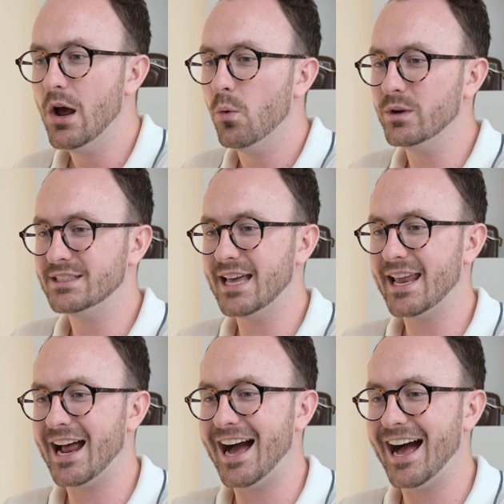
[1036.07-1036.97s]
was
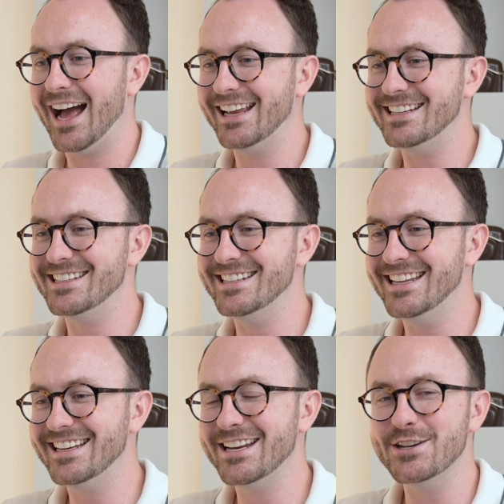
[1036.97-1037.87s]
that I
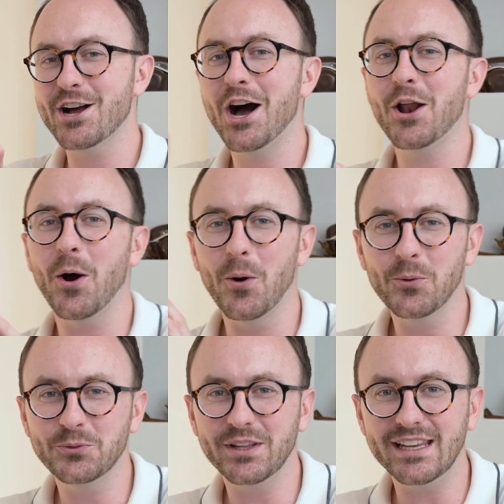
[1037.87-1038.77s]
needed not
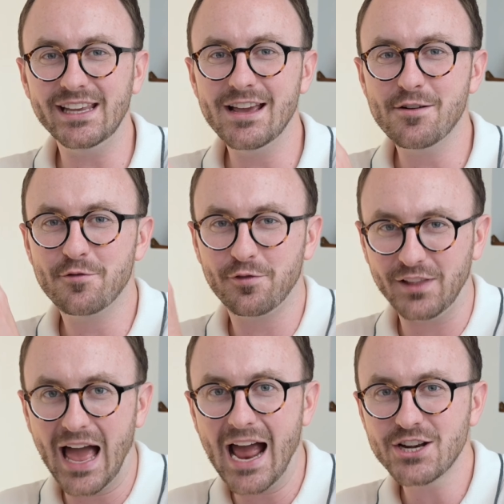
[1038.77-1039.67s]
only
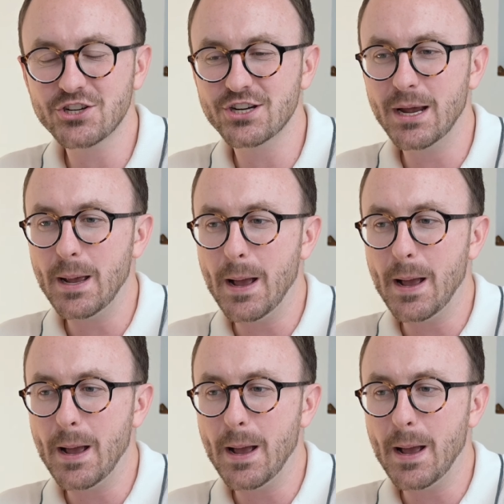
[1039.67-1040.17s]
flash,